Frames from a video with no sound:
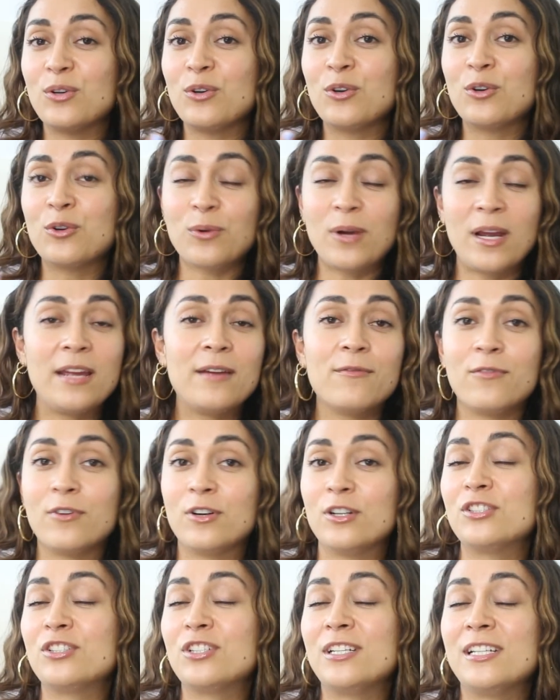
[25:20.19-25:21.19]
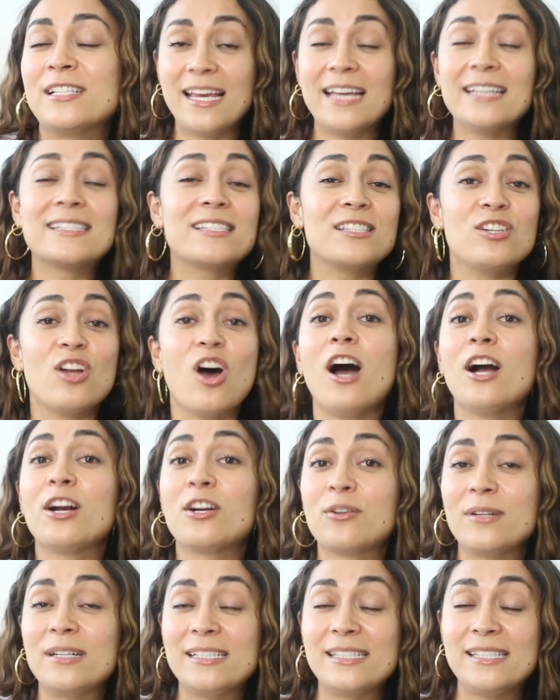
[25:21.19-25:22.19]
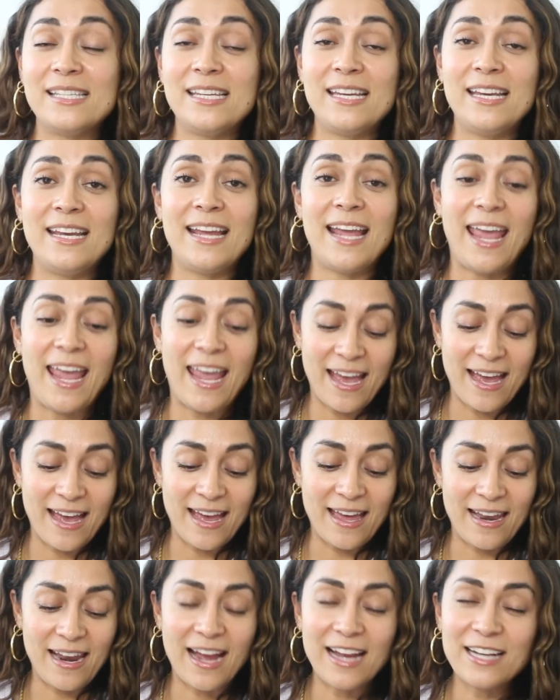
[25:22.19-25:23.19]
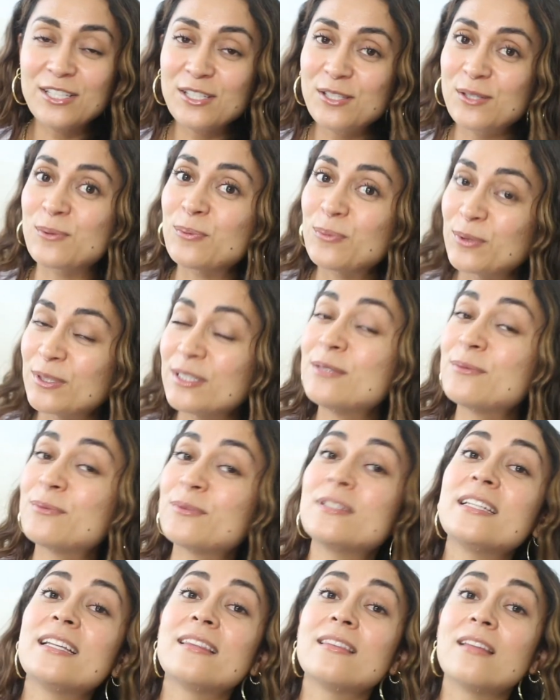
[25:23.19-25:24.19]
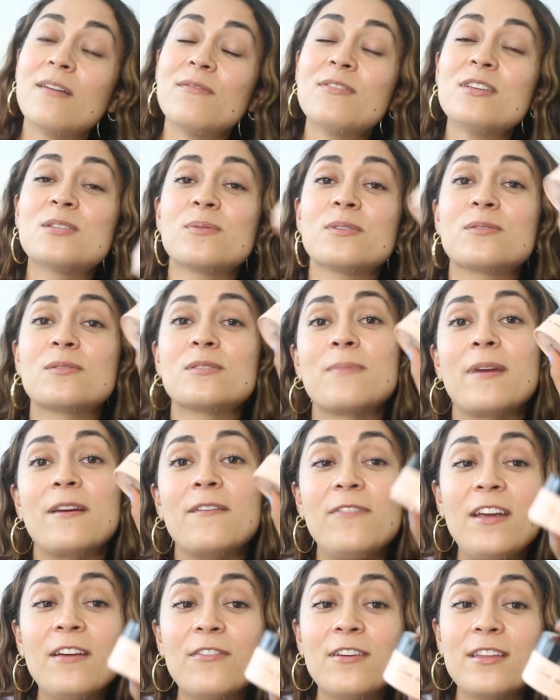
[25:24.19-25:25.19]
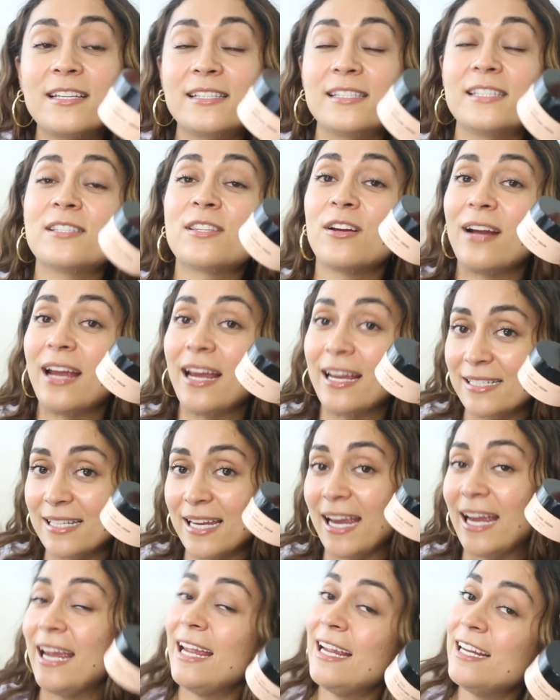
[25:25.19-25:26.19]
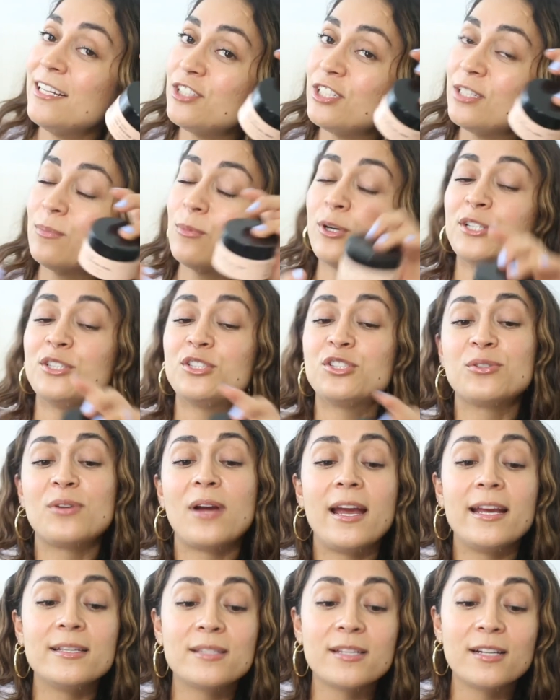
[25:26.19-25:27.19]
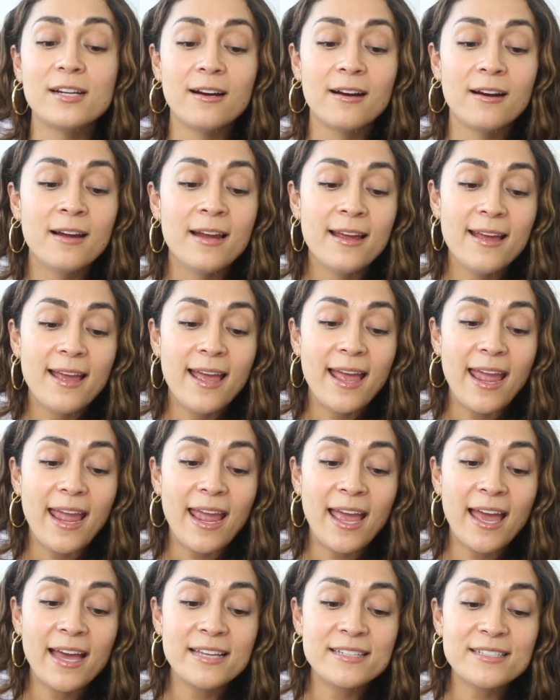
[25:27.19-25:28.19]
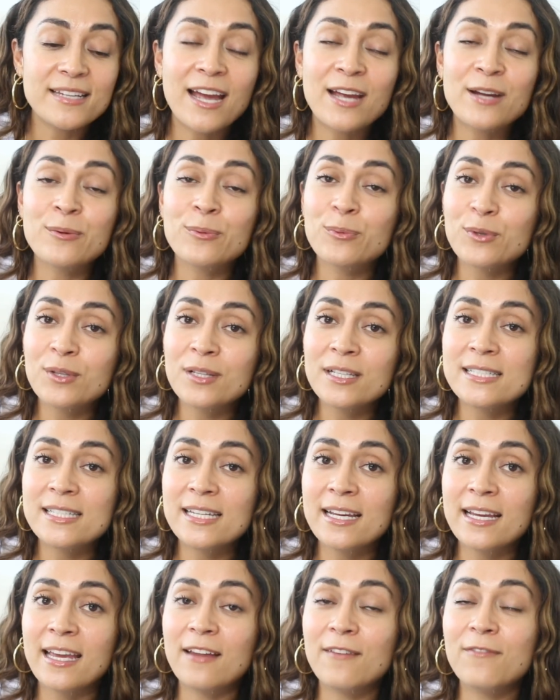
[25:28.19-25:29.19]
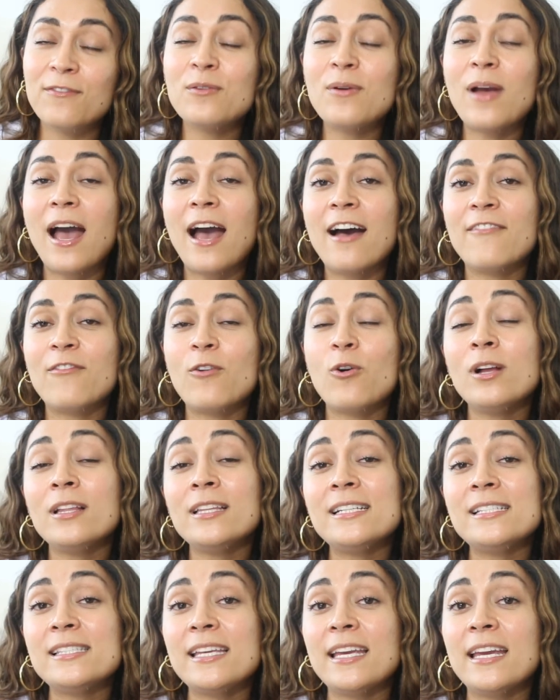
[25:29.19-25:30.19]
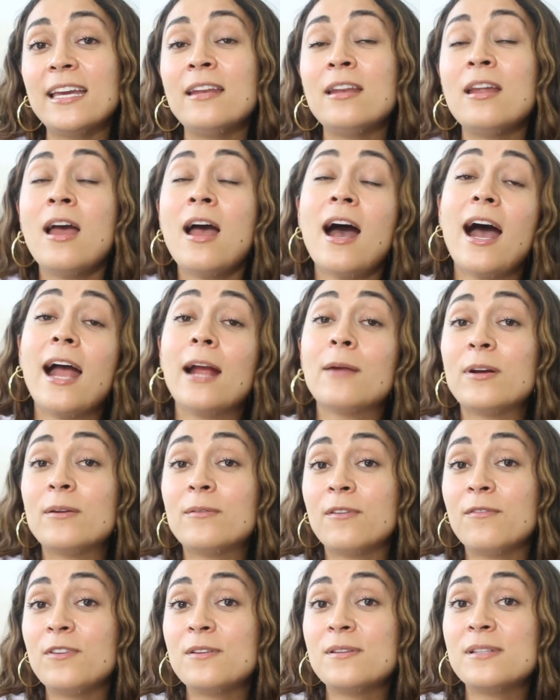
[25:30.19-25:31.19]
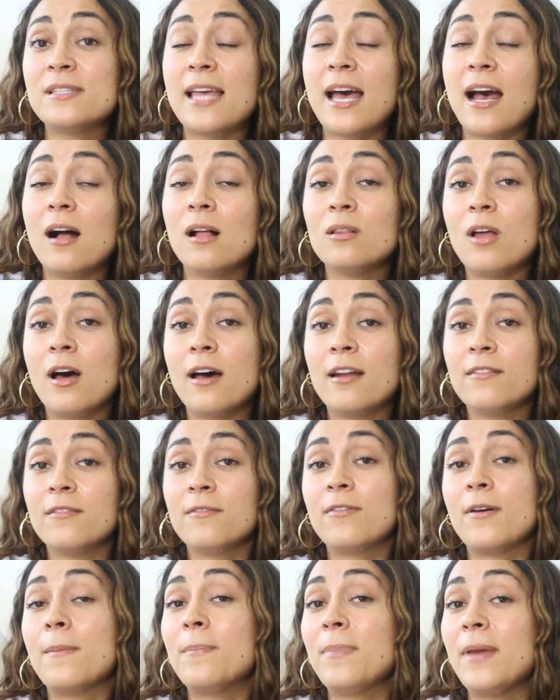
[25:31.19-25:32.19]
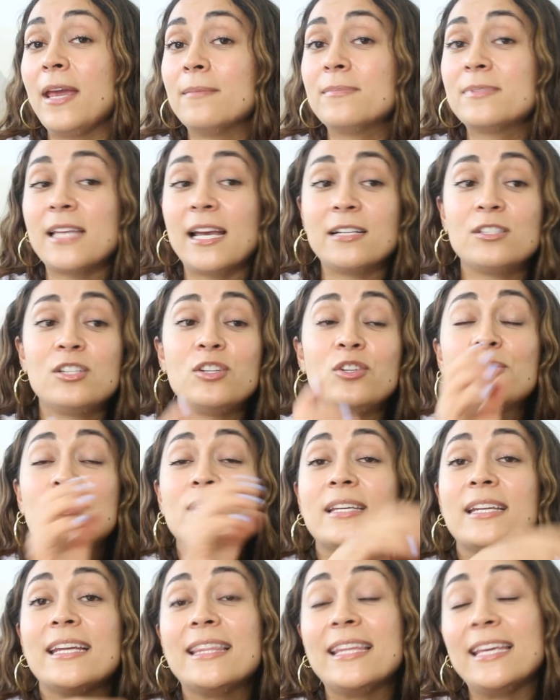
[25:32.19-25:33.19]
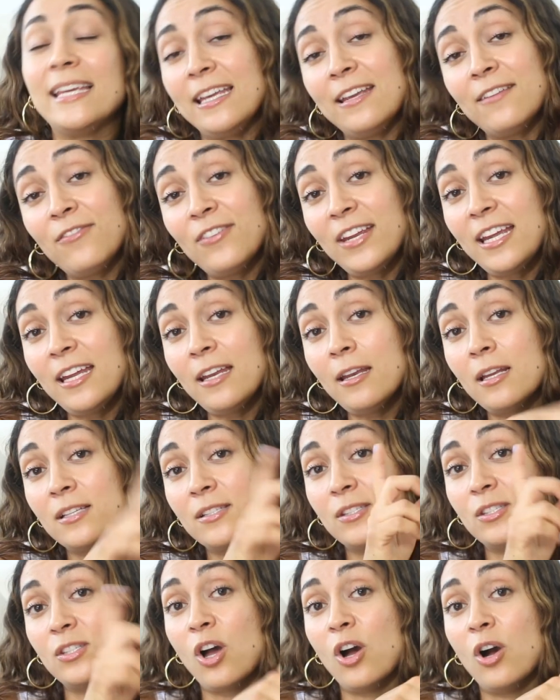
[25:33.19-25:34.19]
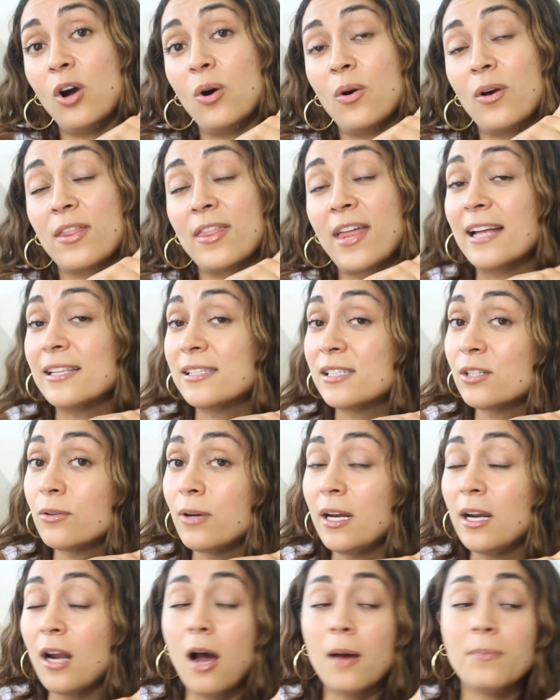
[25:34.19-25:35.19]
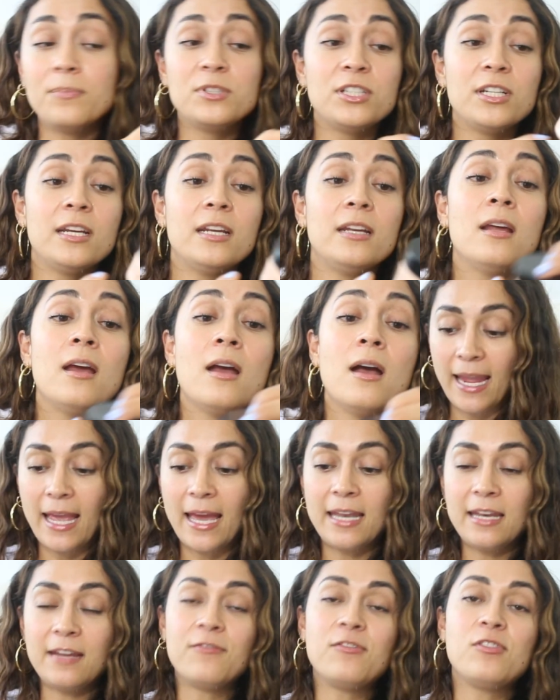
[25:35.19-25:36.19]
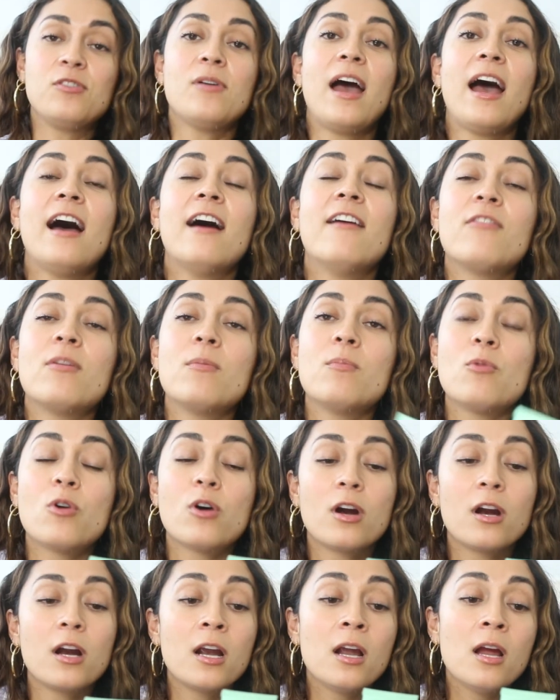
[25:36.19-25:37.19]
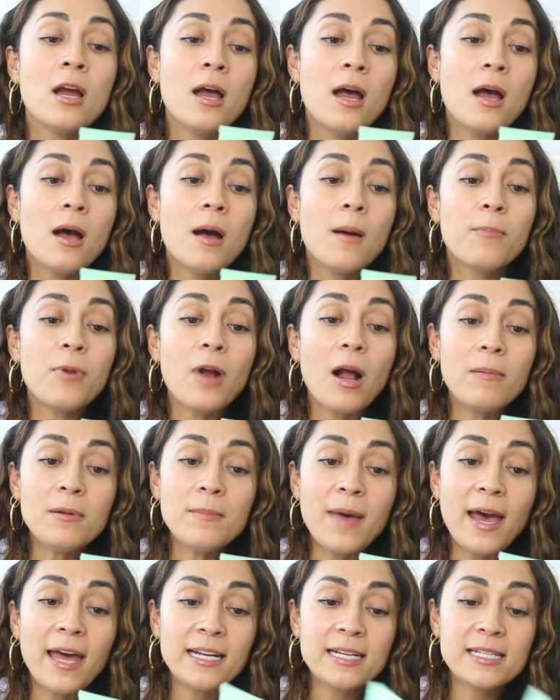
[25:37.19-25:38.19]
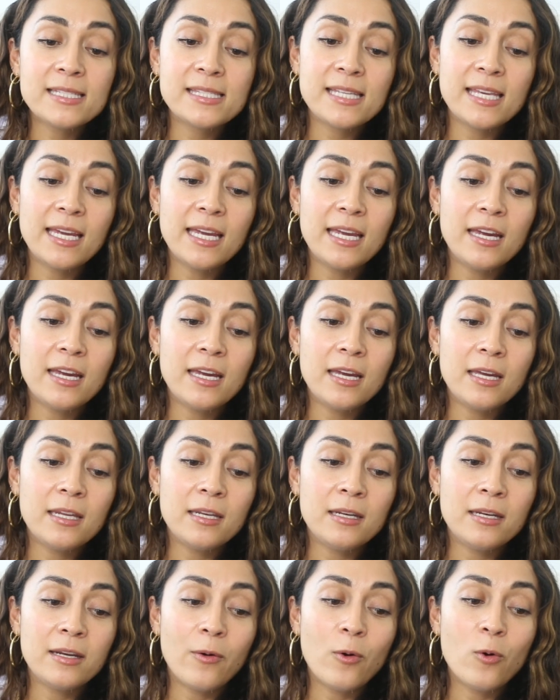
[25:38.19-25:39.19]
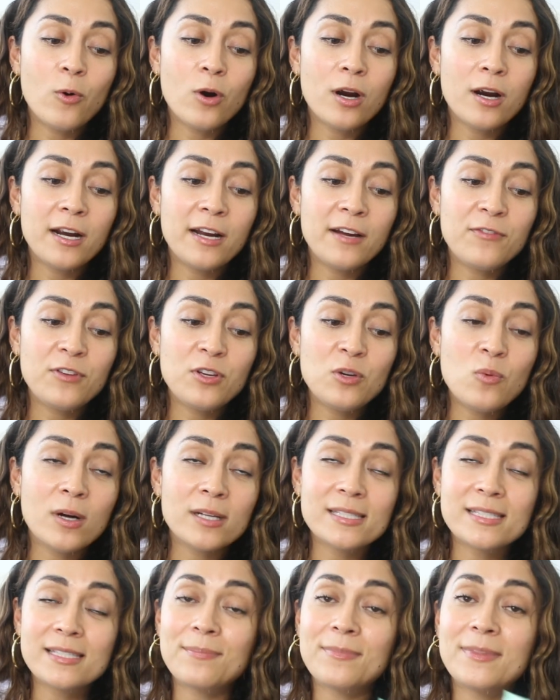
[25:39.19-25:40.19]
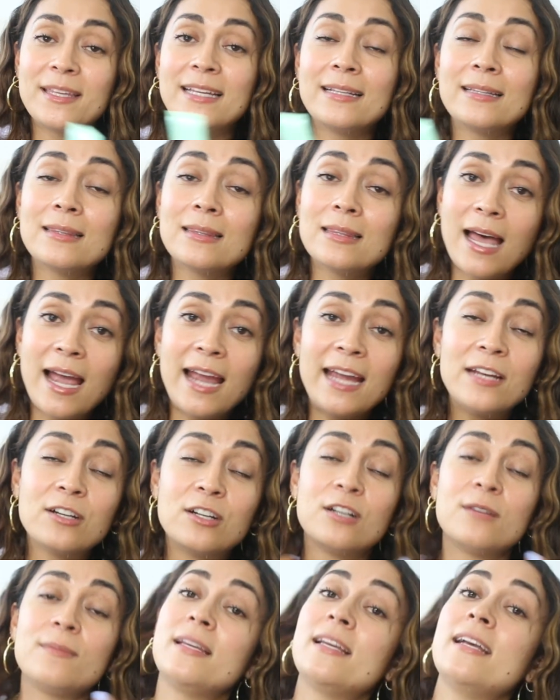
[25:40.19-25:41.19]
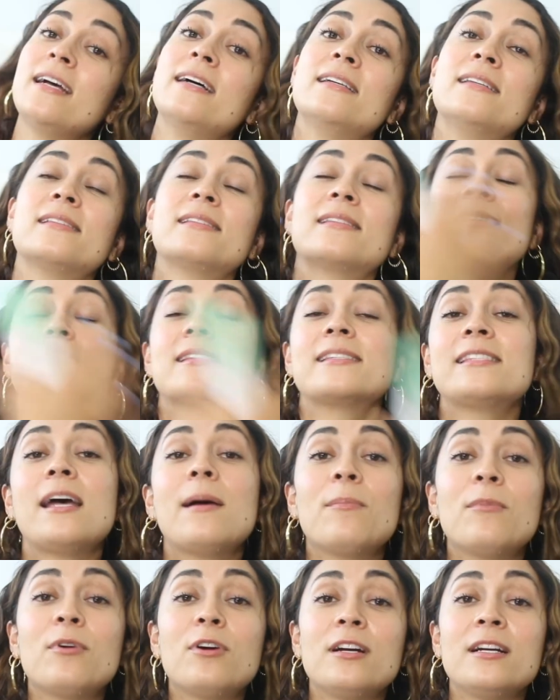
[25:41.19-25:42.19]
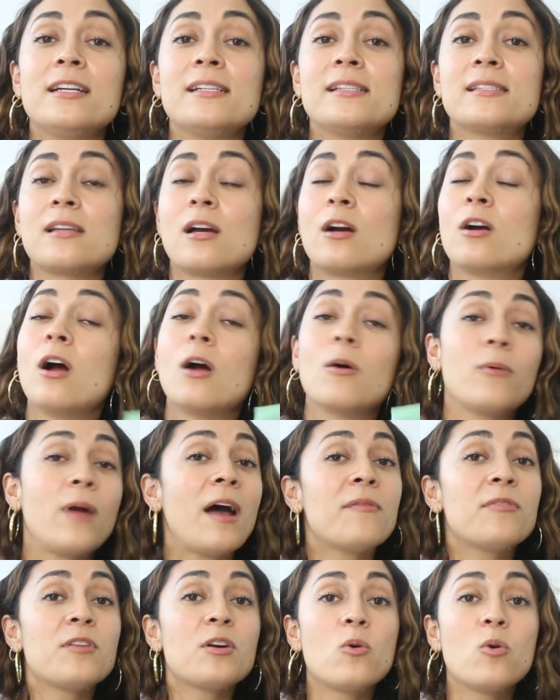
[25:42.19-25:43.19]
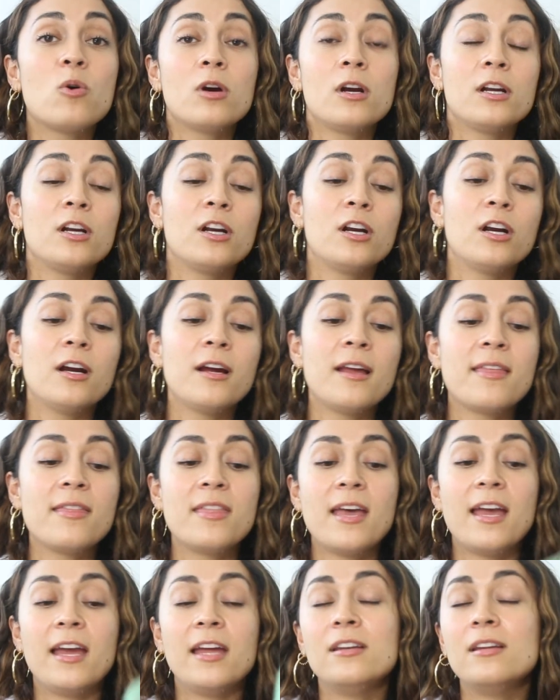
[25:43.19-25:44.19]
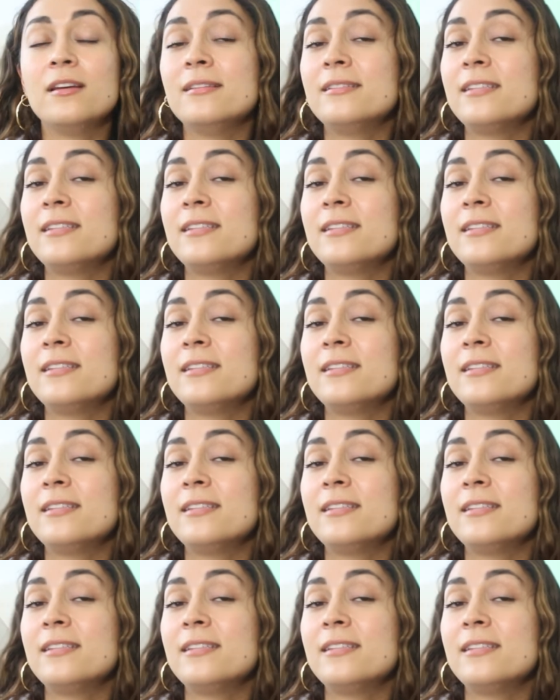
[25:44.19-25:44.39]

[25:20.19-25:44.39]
great version. It's not greasy and I just really, really love this one. This is my favorite. This is their anti-aging moisturizer and I really dig it. If you have oily skin, I read reviews that a lot of babes like to use it in the evening. So that's a great option. And if you have more problematic skin or if you want something lighter because summer is around the corner, then